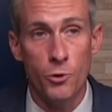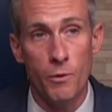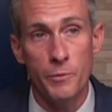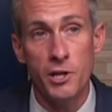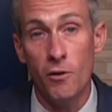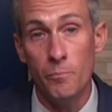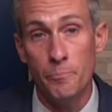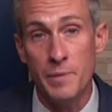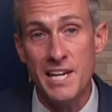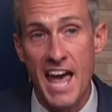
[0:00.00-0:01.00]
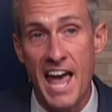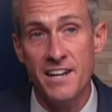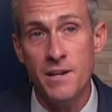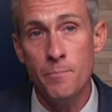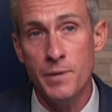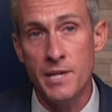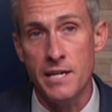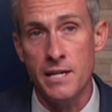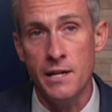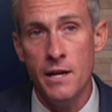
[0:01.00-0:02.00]
or what we call
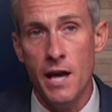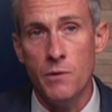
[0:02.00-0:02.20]
BNP,